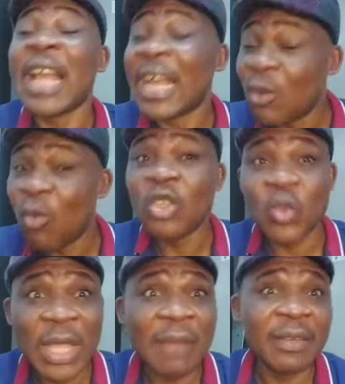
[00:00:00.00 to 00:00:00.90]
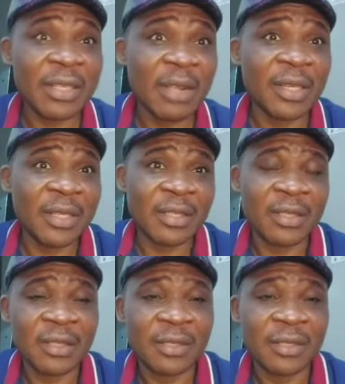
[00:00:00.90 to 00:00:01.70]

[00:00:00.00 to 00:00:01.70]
are the ones we have in the Southeast.